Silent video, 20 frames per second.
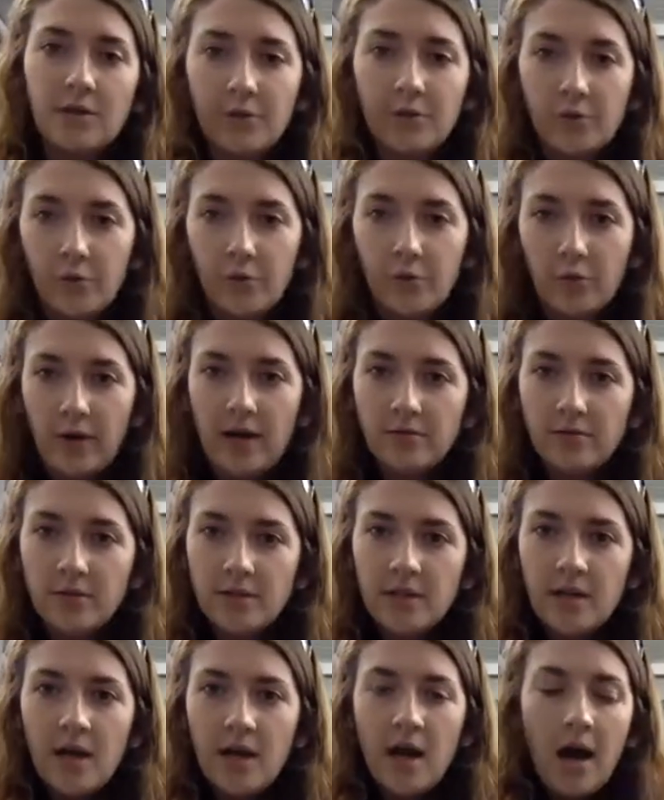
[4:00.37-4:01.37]

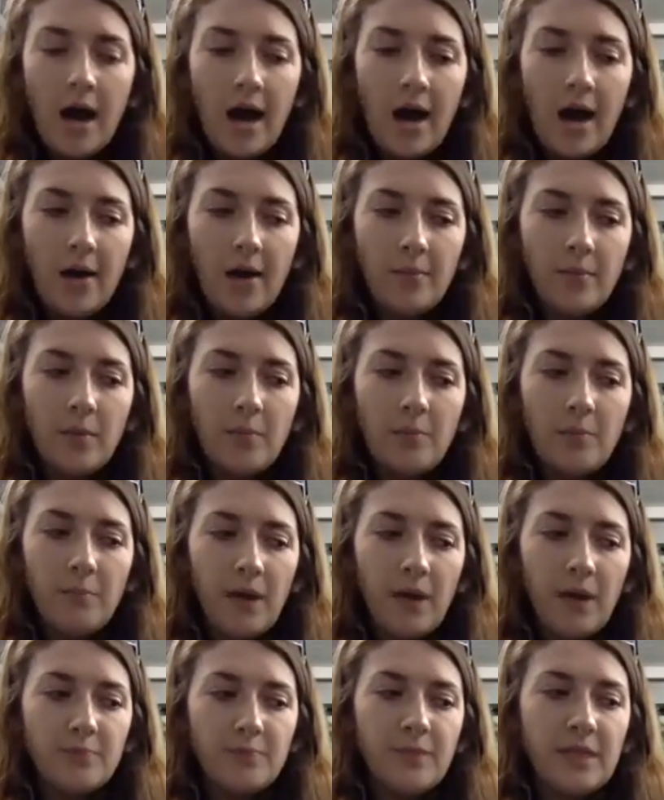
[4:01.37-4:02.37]
underground,
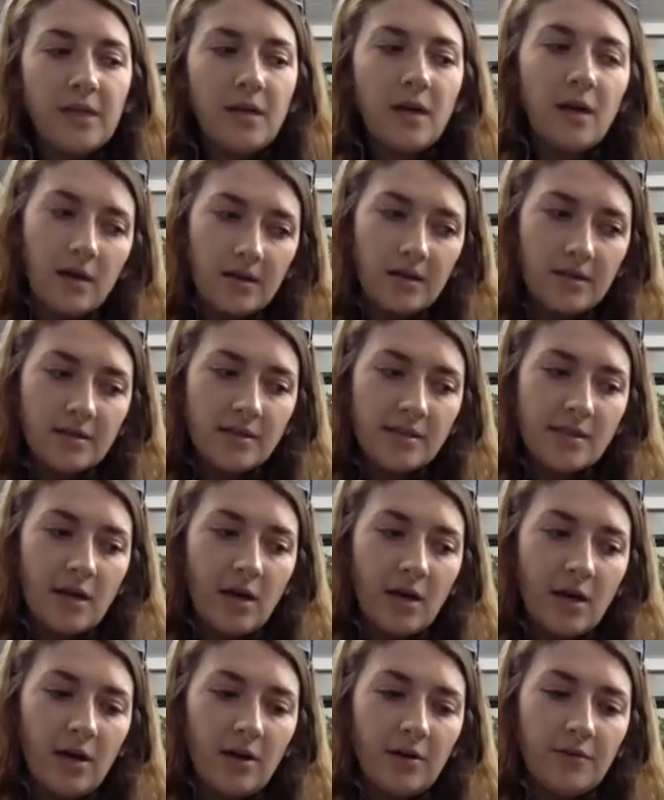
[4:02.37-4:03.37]
but
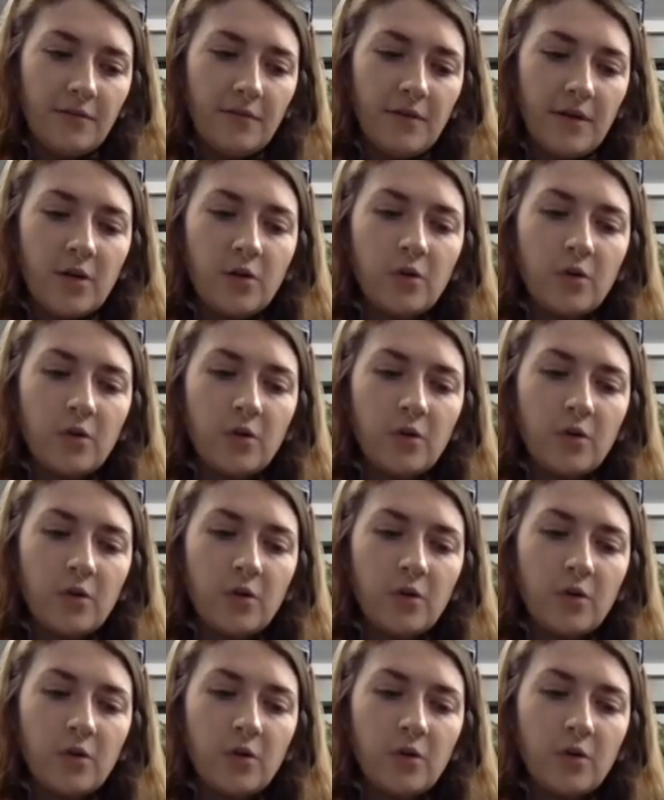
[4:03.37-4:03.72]
because of